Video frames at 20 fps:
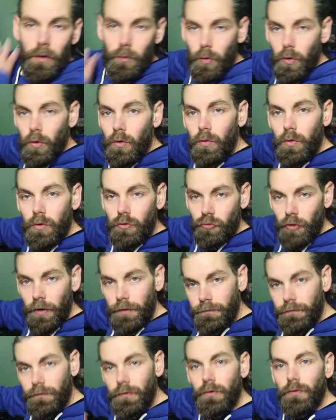and water will
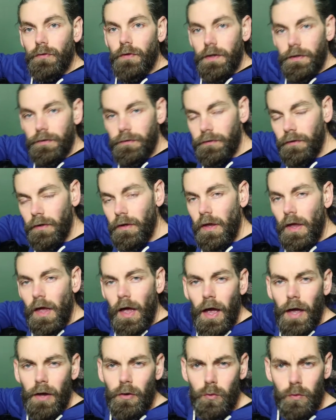drain through this,
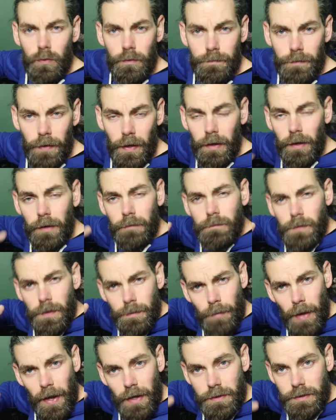and all of that
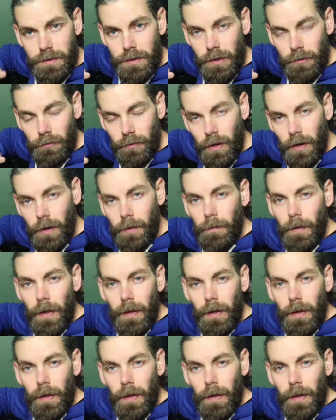lovely bacteria